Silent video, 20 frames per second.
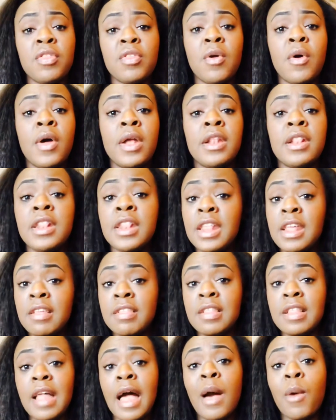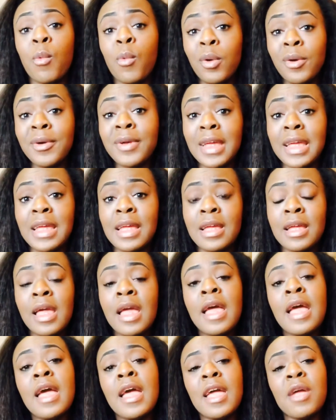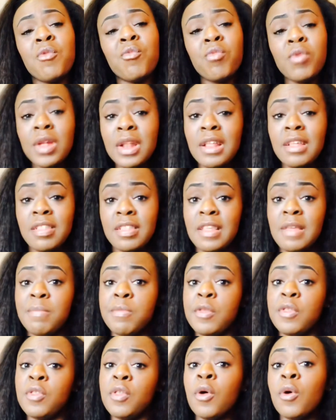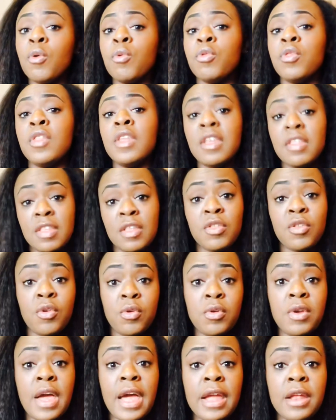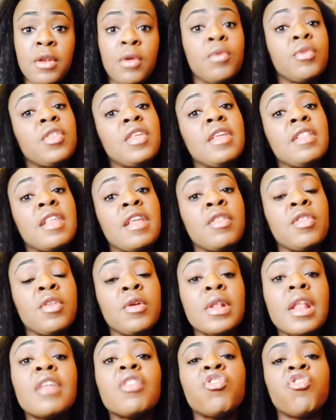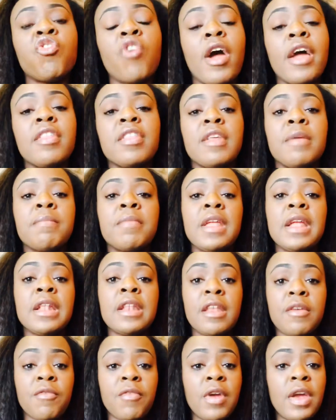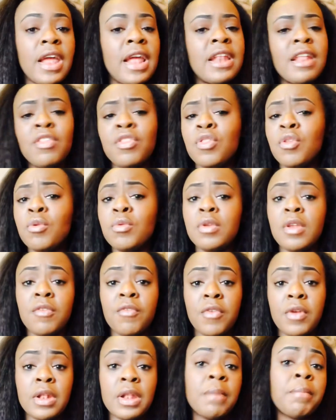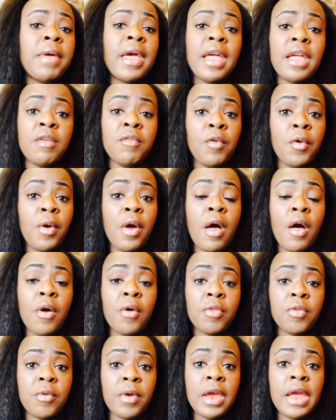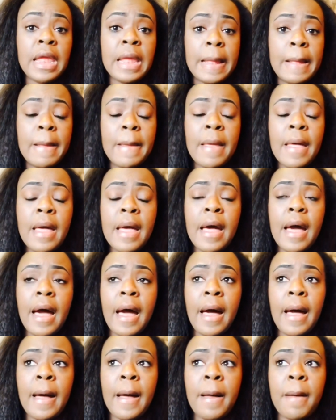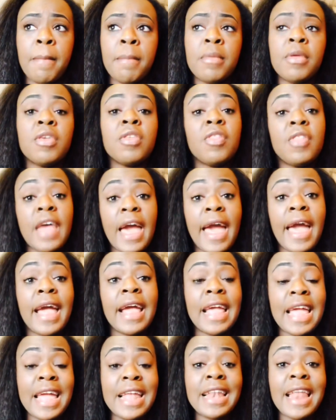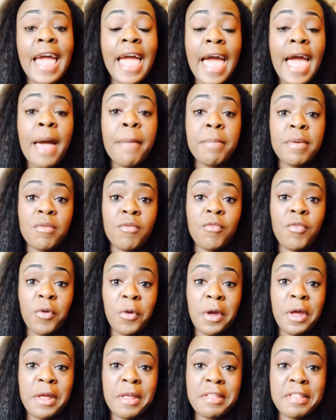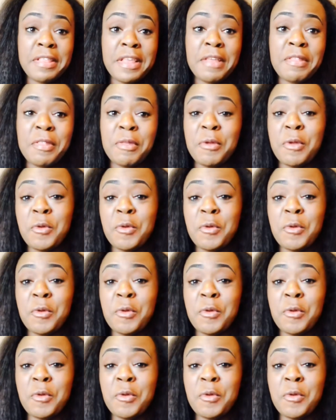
on this not working, it really seems as though this is your diagnosis. And so let's try something different. And it's no different than behavioral health, right? That can happen for us. And so